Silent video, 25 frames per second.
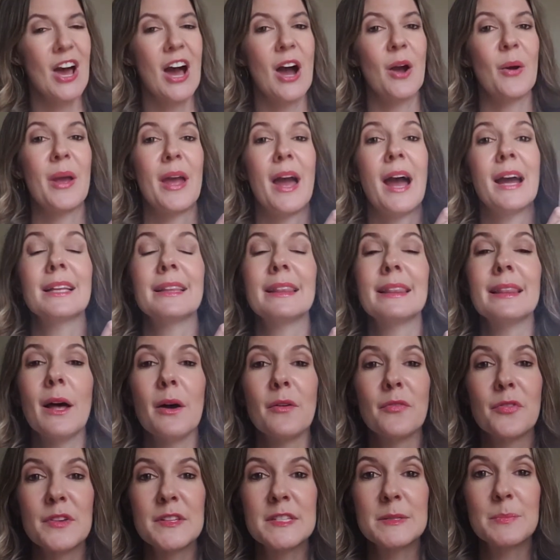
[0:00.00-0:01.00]
Okay, I
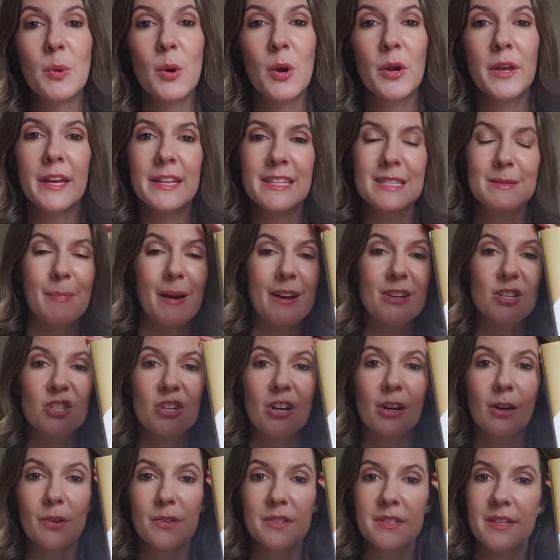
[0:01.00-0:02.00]
love this book. It's by Sheryl